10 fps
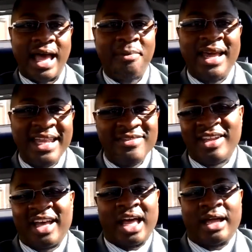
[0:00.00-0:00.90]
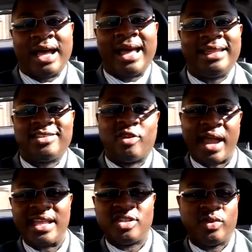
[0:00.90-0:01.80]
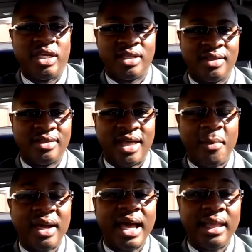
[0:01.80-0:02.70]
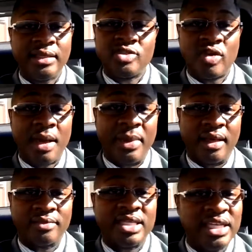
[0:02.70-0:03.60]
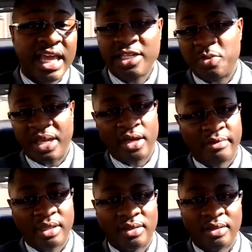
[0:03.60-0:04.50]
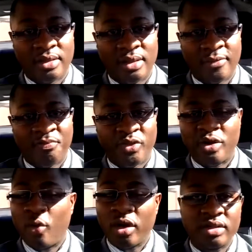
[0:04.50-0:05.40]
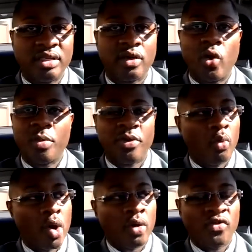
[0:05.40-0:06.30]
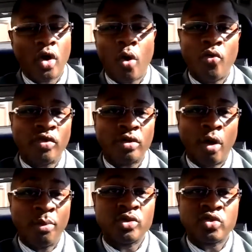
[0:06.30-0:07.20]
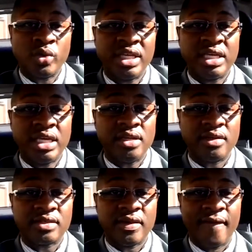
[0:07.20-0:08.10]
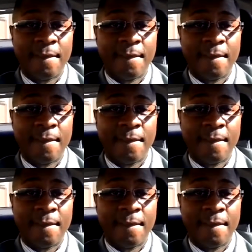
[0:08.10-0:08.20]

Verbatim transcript: I'm not even a college graduate I'm a college dropout teenage parent you know worked in the corporate world for over almost 20 years